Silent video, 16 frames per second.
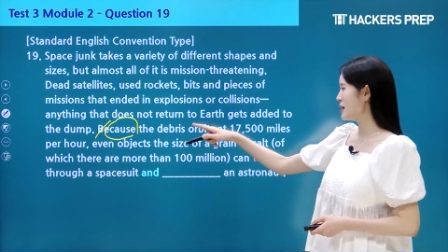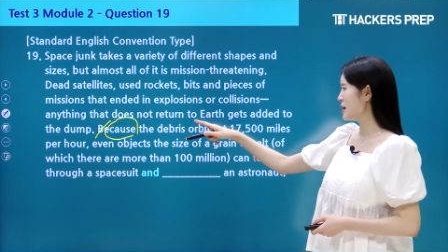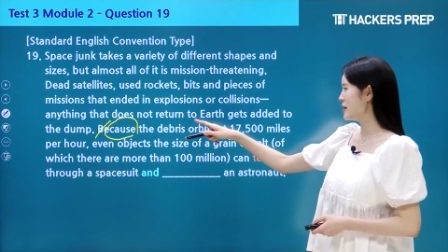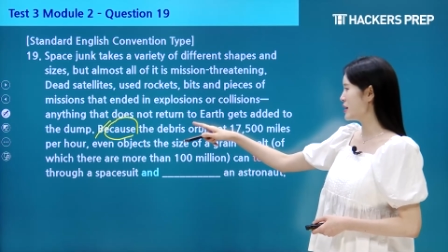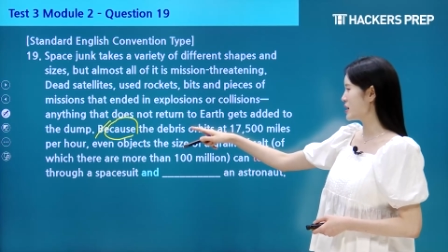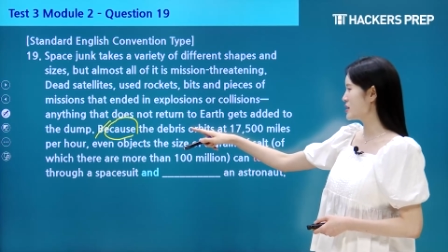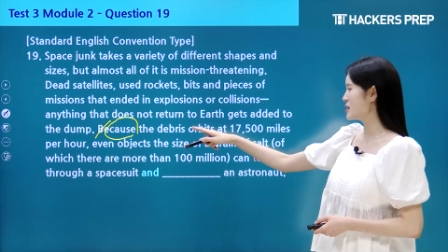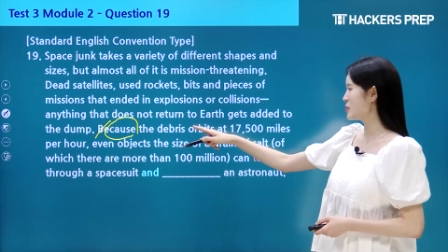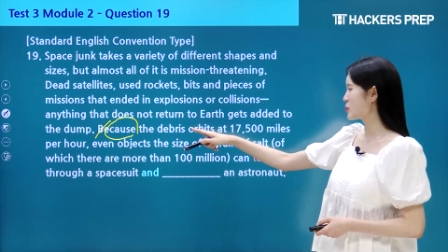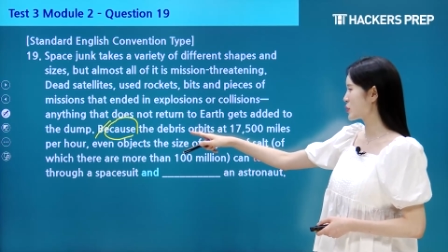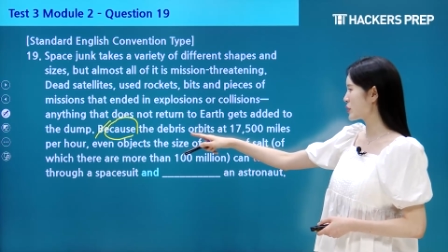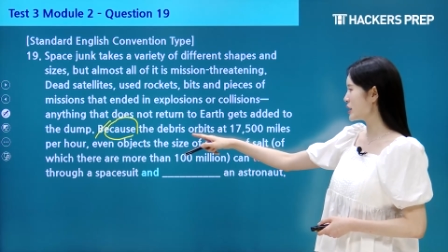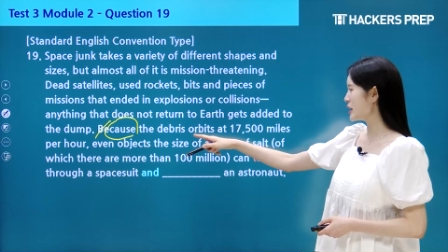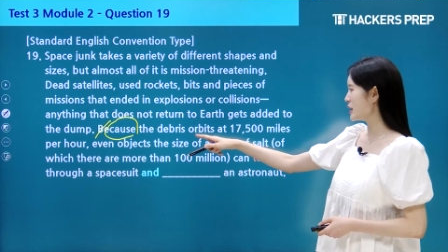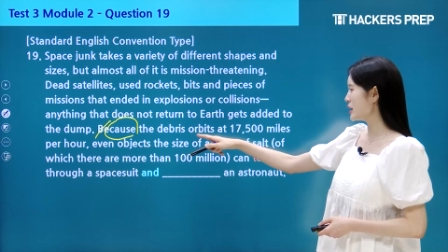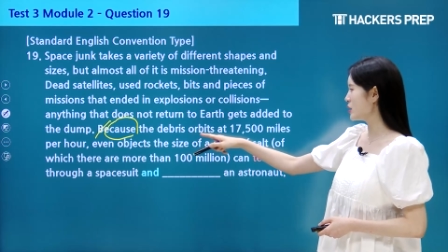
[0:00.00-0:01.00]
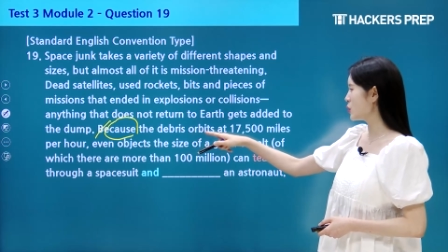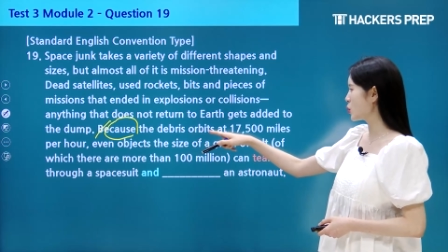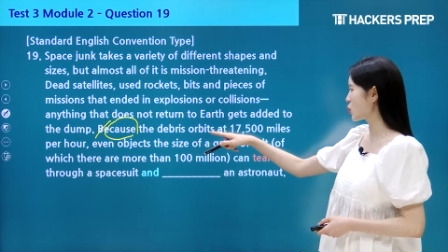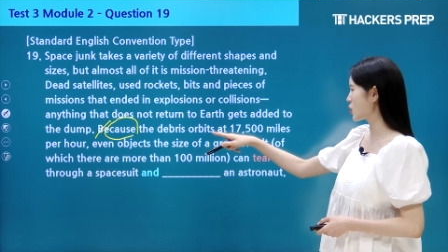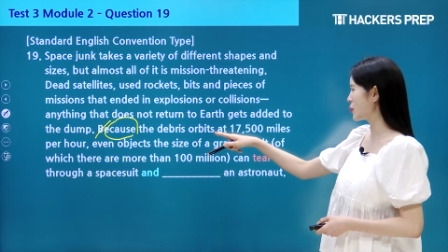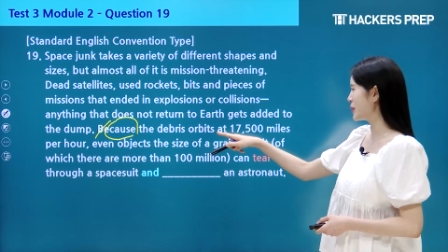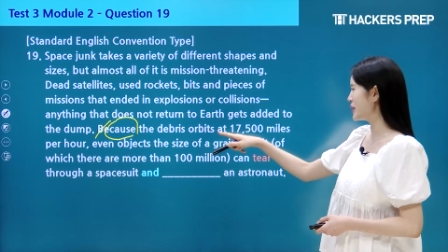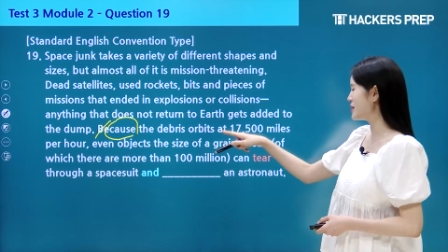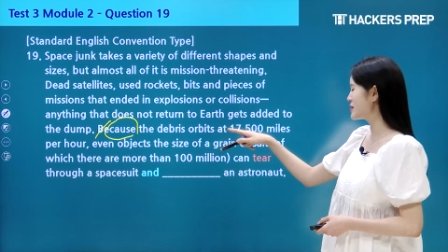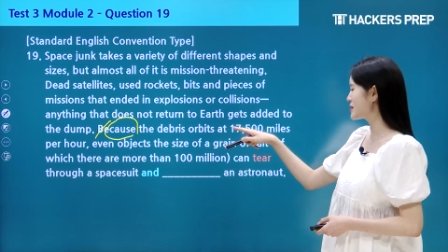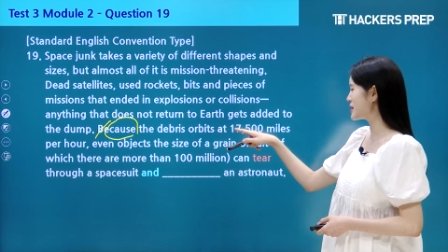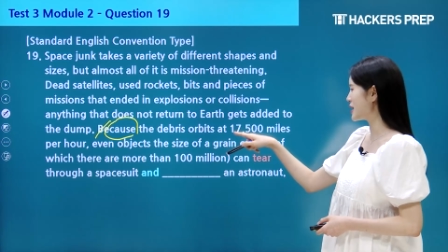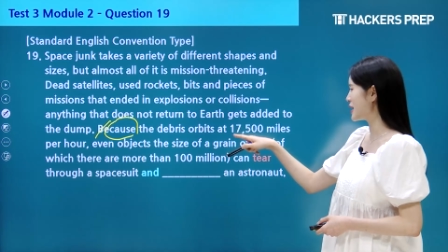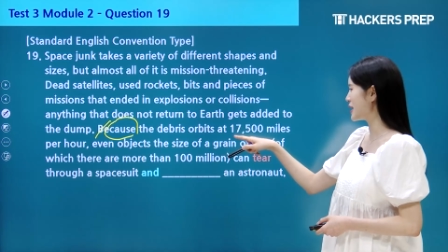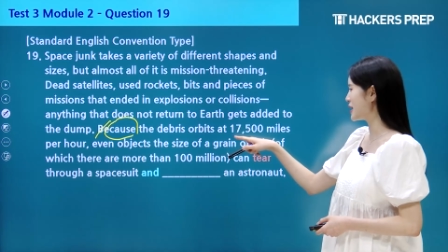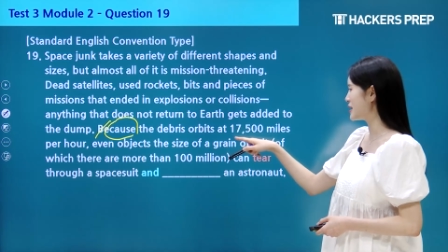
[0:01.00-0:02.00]
The debris orbits
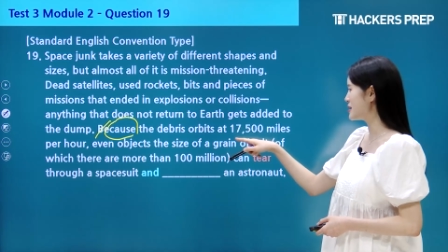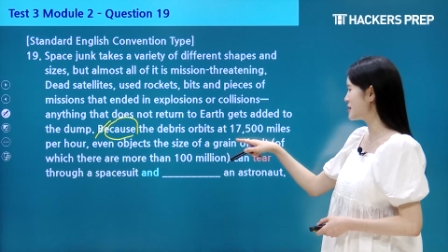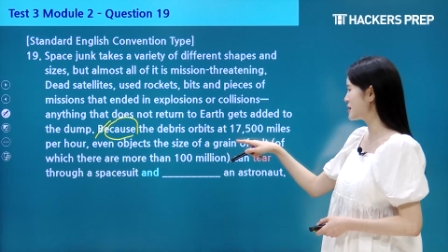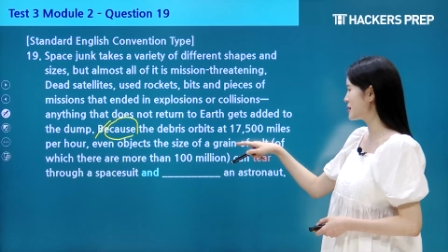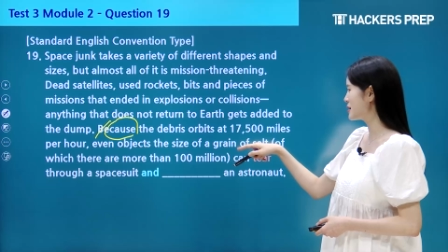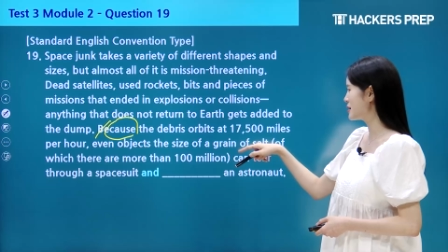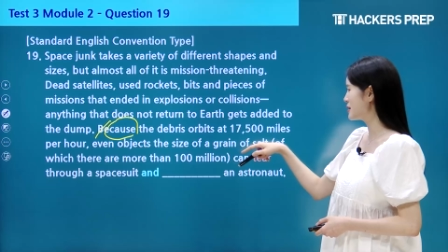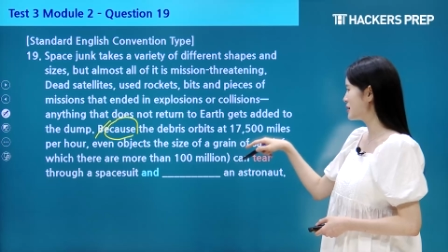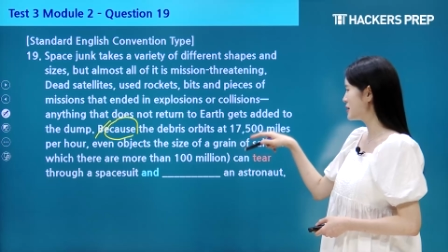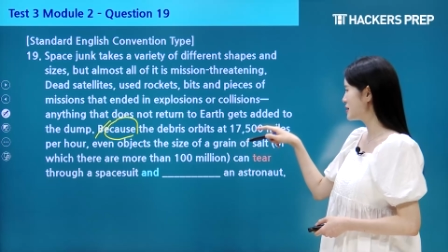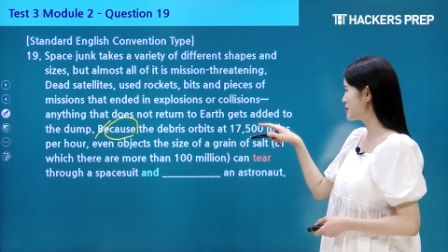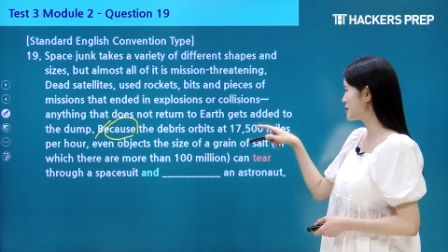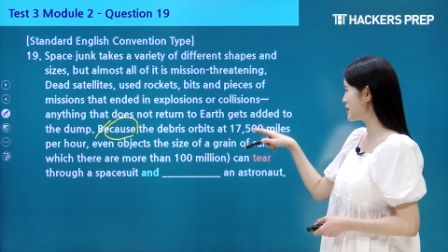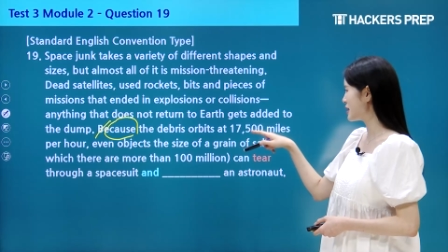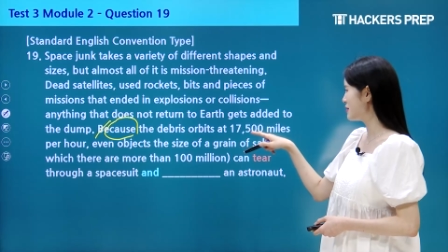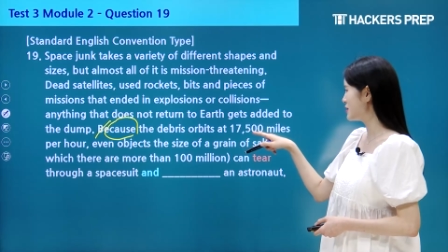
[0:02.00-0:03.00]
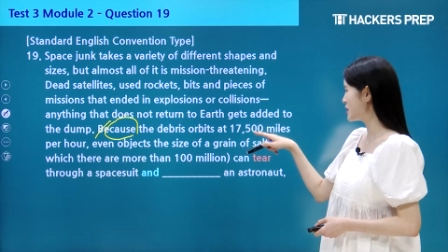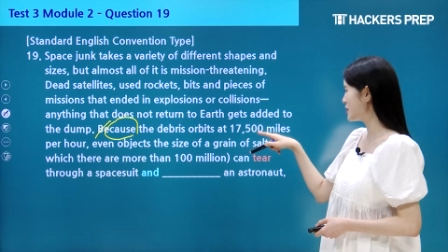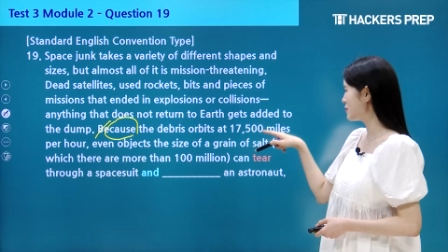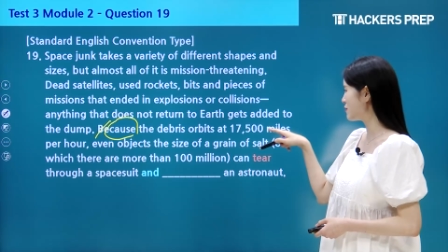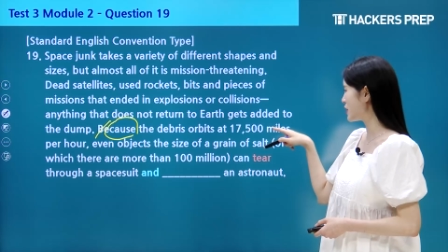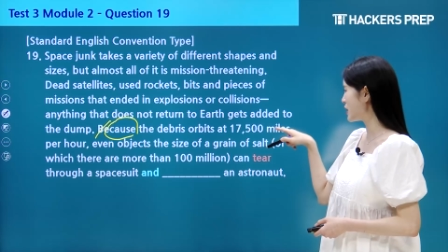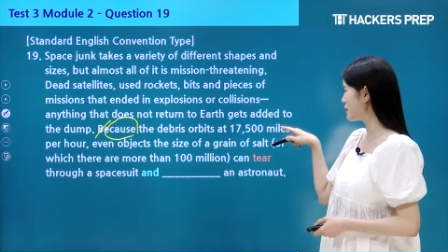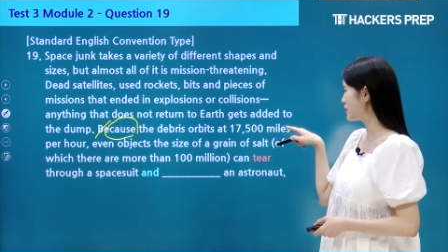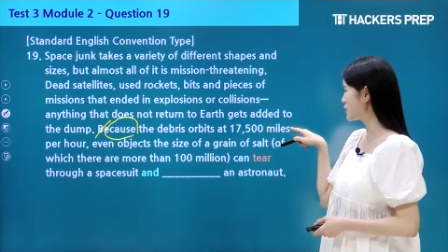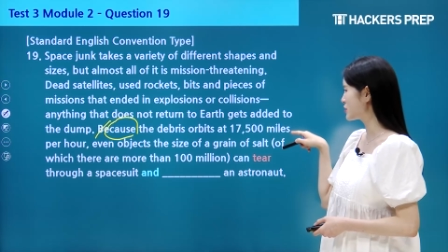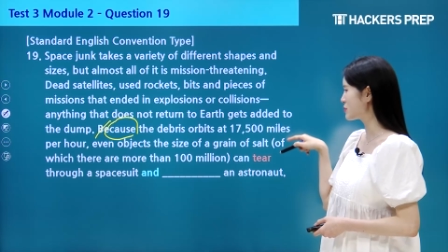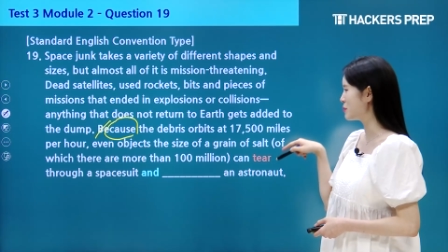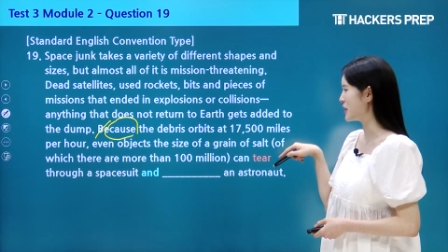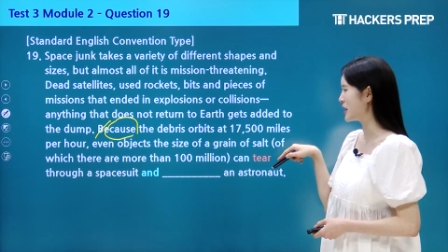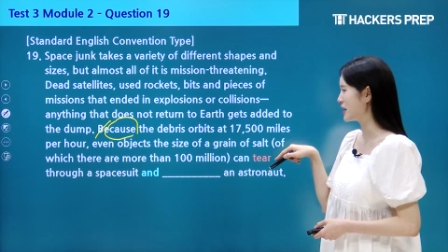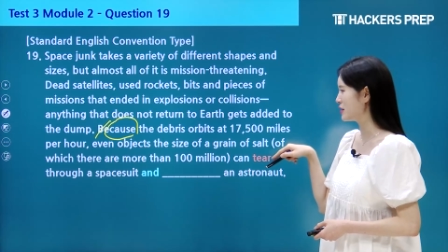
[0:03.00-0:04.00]
at 17,500
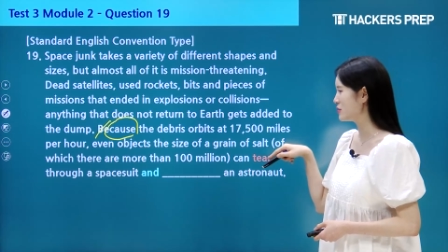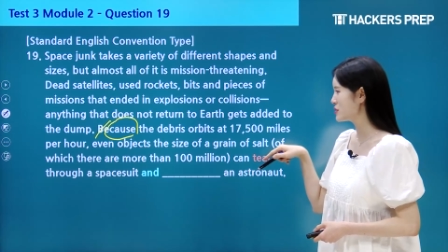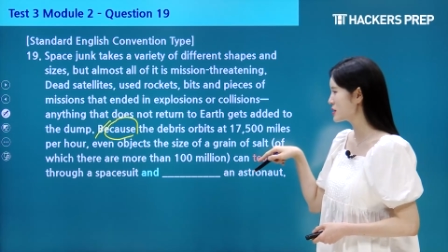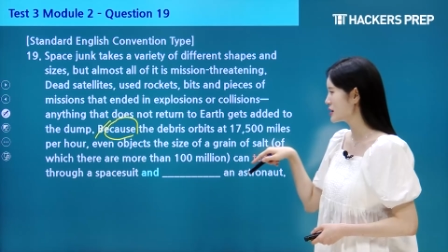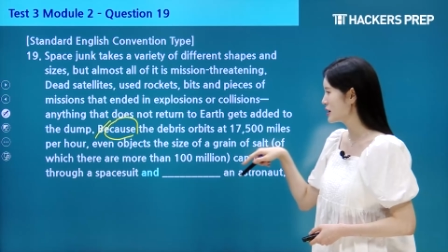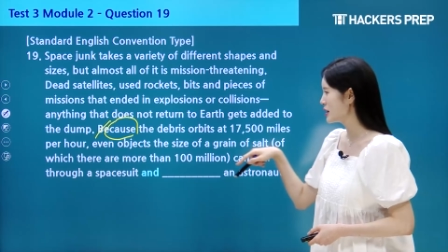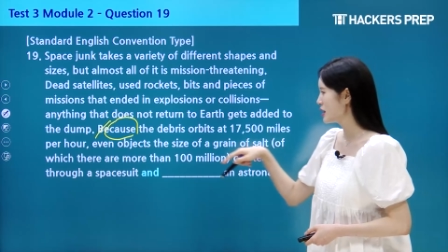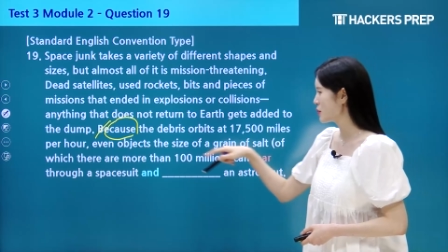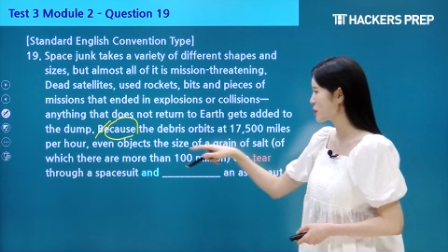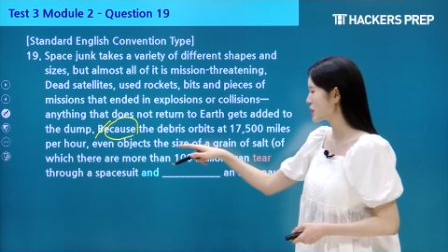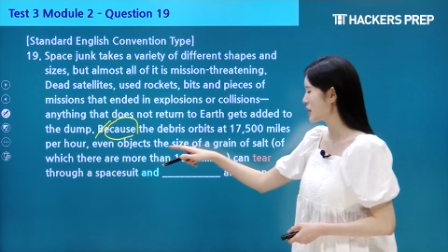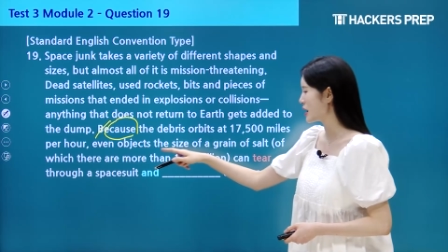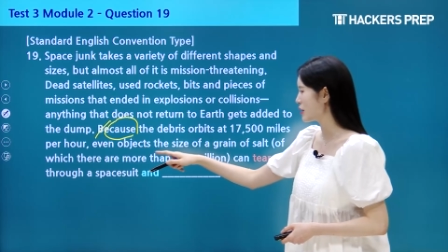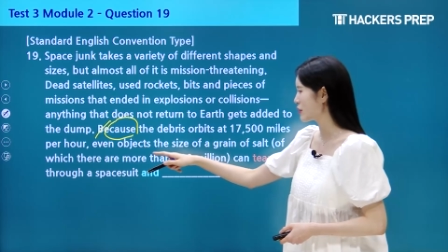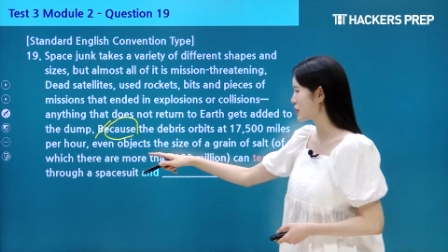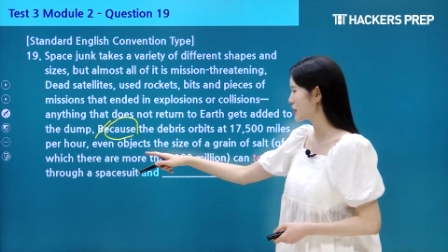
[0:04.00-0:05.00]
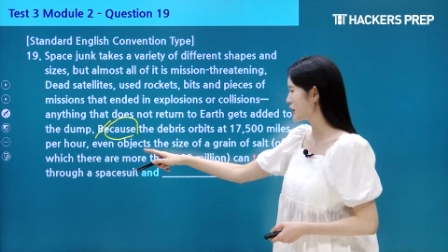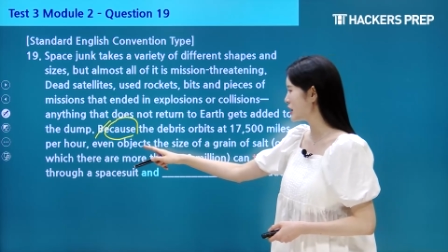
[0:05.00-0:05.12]
miles per hour.